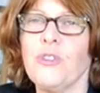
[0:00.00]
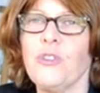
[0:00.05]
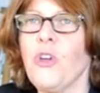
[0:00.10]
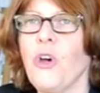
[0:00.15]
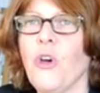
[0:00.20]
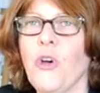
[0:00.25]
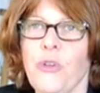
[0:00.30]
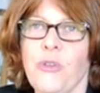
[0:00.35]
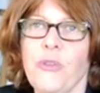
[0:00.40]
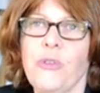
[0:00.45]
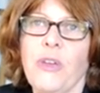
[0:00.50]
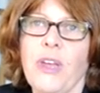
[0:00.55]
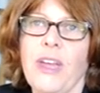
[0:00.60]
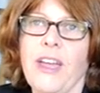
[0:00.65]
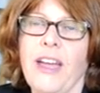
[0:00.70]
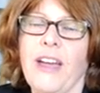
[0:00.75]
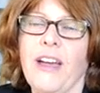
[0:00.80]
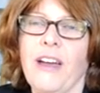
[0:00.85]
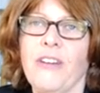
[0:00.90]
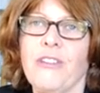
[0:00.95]
know
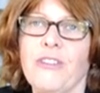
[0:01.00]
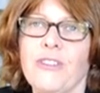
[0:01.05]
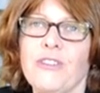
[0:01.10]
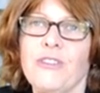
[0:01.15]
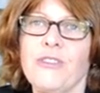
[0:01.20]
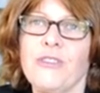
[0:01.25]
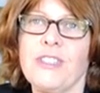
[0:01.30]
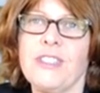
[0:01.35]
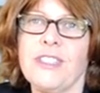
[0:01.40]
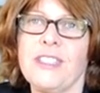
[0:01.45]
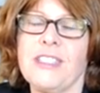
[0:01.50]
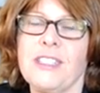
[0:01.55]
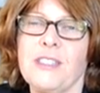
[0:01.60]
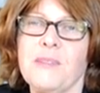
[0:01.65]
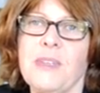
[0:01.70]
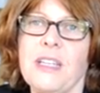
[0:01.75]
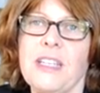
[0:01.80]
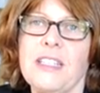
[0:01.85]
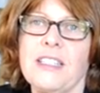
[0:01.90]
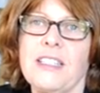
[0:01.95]
how to
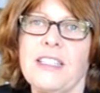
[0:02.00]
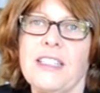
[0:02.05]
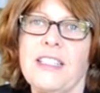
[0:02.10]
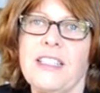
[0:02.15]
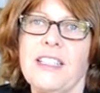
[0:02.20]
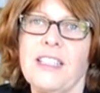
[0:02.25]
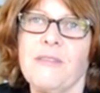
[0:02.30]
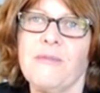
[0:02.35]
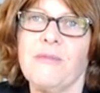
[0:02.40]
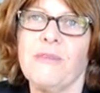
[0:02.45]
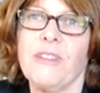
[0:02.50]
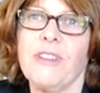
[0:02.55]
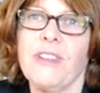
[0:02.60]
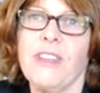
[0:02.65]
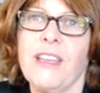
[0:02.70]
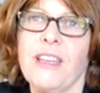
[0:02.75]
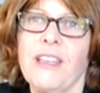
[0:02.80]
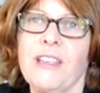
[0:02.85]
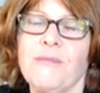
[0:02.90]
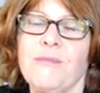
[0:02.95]
systematically get what
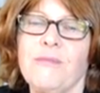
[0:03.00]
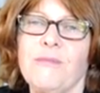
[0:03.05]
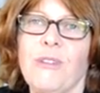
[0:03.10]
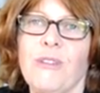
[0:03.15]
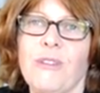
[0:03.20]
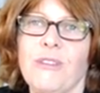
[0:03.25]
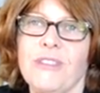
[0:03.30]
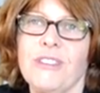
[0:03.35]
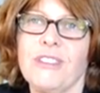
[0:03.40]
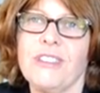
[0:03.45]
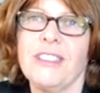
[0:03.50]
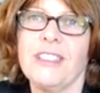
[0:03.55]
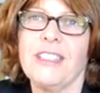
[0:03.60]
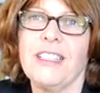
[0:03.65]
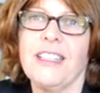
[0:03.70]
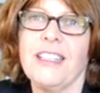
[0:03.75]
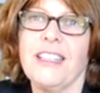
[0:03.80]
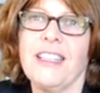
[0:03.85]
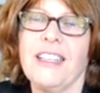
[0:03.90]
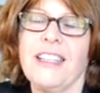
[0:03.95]
they want.
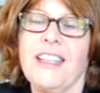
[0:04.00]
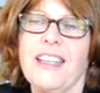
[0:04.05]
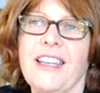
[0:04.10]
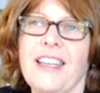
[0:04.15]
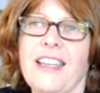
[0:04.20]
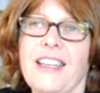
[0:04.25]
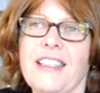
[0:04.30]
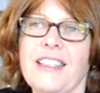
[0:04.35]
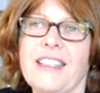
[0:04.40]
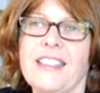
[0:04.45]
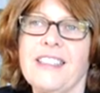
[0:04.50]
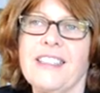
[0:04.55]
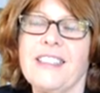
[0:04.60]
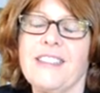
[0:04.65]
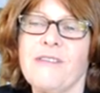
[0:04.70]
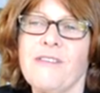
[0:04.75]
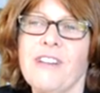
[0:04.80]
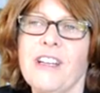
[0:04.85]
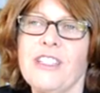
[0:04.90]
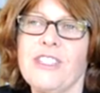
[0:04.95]
And
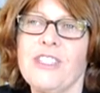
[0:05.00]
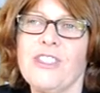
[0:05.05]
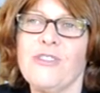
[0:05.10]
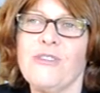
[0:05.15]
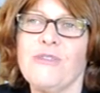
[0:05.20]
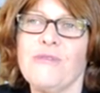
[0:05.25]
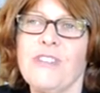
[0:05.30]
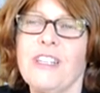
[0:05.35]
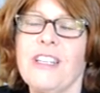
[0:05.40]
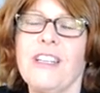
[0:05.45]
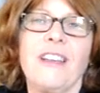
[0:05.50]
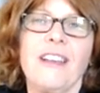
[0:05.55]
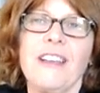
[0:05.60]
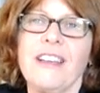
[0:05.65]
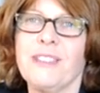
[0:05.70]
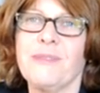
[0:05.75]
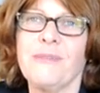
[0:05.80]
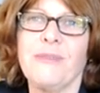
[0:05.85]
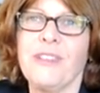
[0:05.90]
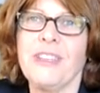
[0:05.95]
once you
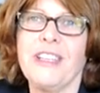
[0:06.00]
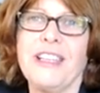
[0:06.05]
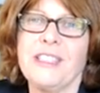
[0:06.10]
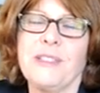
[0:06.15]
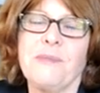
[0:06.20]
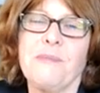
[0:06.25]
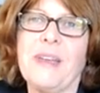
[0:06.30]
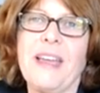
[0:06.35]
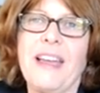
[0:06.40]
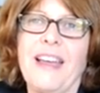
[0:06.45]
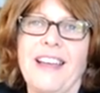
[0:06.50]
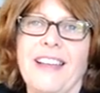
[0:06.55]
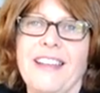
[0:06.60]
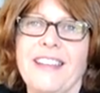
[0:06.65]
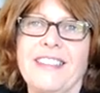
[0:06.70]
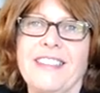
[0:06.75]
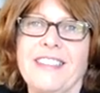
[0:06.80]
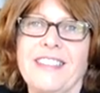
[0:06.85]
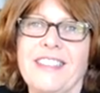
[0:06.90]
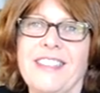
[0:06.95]
realise what that's
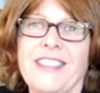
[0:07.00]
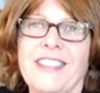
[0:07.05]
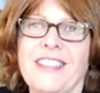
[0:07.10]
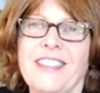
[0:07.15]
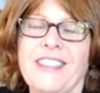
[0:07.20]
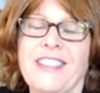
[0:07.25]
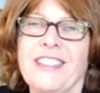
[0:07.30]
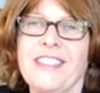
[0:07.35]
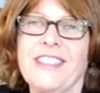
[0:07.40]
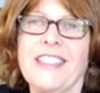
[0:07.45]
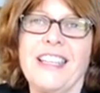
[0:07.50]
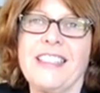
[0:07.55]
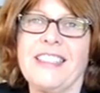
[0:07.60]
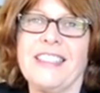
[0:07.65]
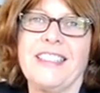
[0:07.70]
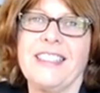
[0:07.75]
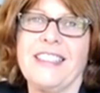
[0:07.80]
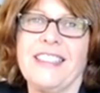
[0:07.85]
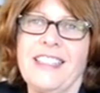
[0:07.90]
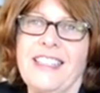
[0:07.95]
about, it
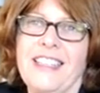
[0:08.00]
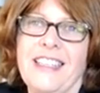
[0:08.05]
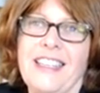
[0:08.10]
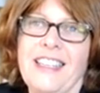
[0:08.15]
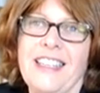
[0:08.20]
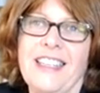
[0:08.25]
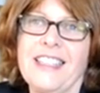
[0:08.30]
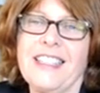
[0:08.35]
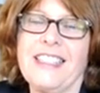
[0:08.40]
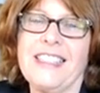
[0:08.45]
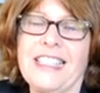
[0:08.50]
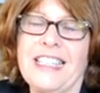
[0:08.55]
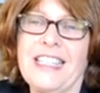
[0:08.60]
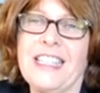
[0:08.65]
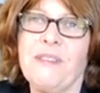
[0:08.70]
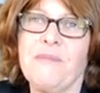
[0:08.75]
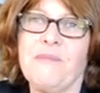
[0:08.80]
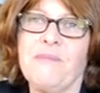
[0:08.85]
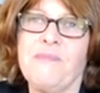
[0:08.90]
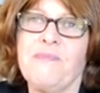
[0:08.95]
doesn't
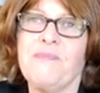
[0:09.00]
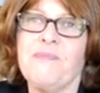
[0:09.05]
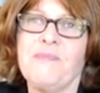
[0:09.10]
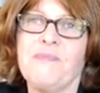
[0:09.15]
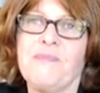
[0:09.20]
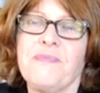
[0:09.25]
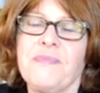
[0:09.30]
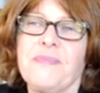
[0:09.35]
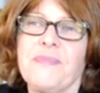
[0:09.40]
seem